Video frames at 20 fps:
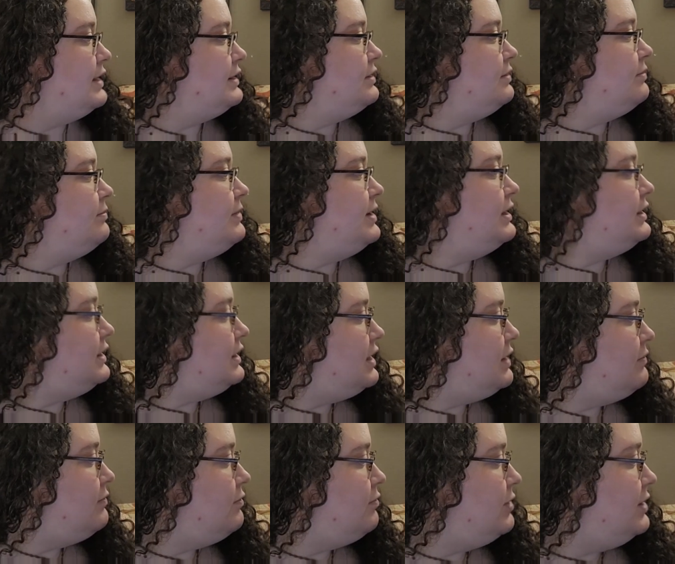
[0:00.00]
the rate that
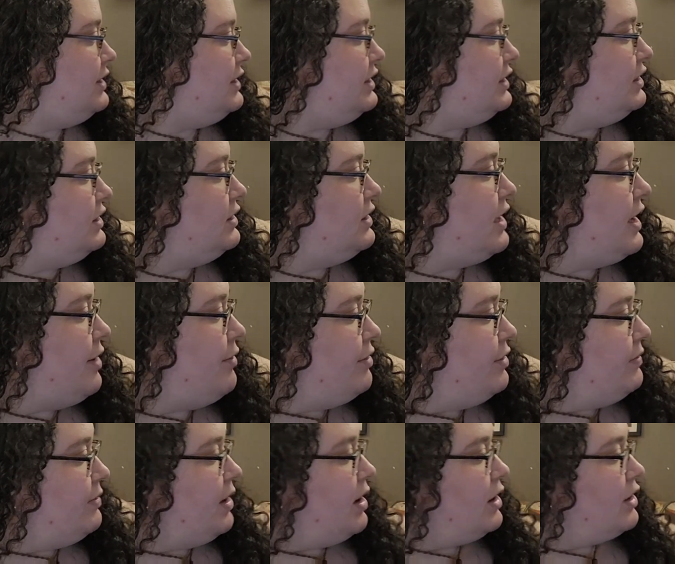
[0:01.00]
I'm reading
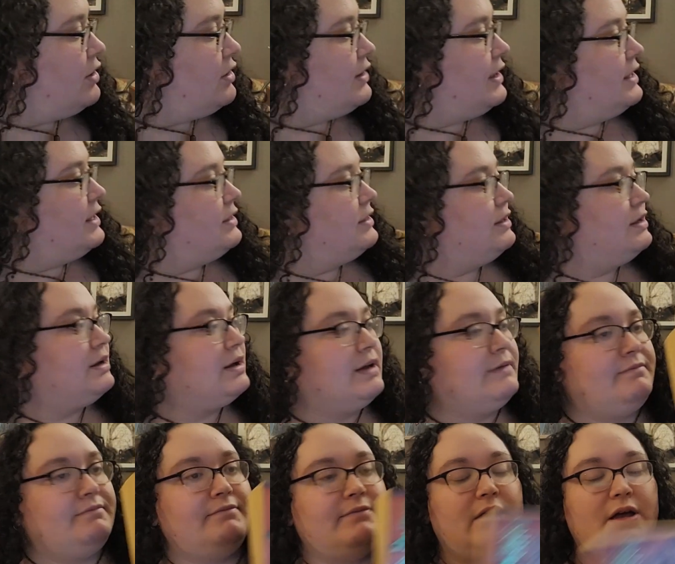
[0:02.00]
Harry Potter, I think I
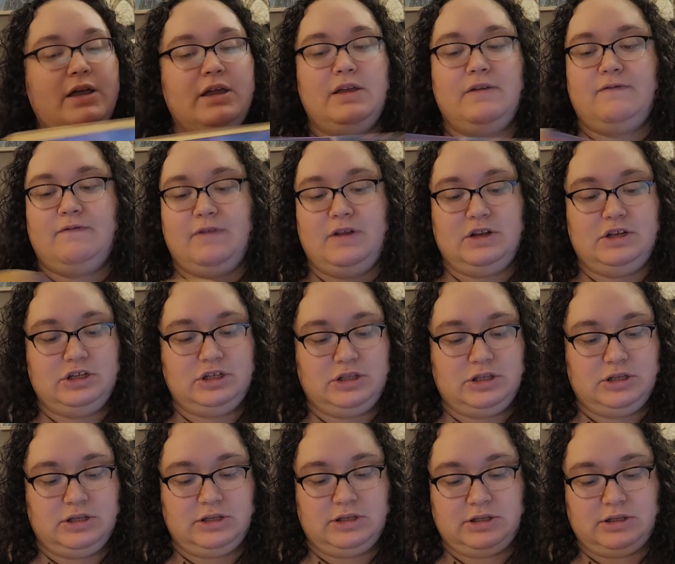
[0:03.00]
might finish
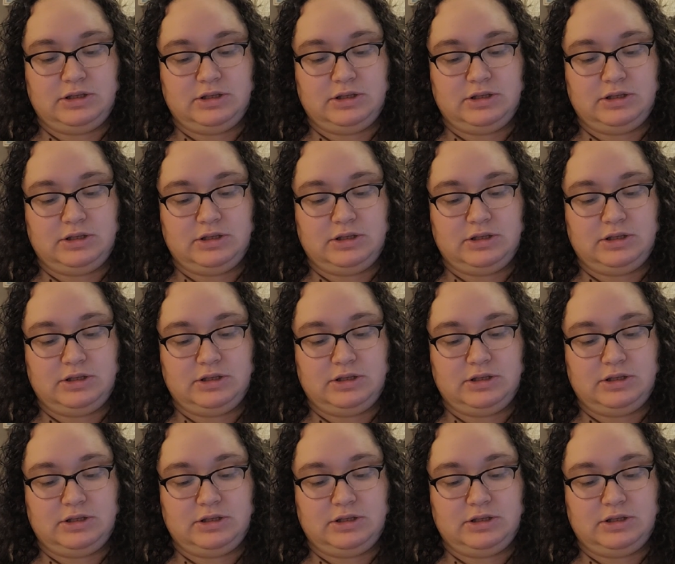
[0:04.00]
this